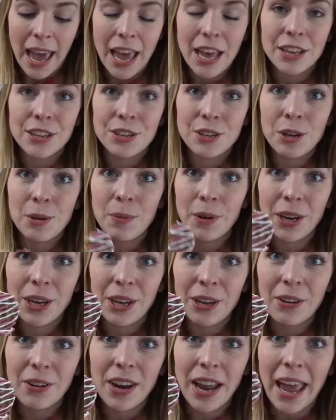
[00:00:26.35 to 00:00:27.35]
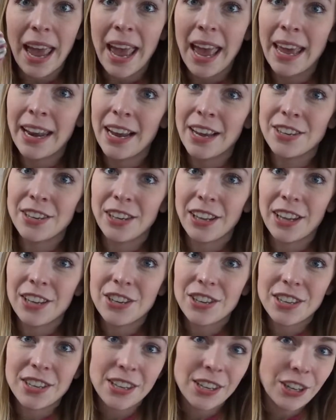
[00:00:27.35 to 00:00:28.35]
super cute, and a
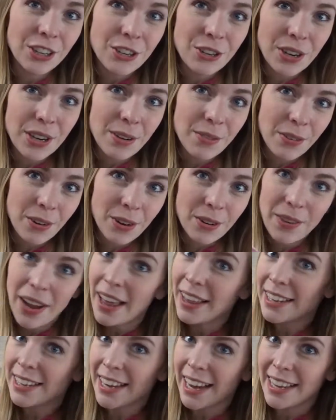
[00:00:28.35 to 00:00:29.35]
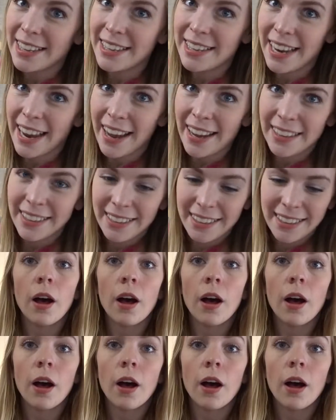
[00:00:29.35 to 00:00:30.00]
delicious little treat for Valentine's Day.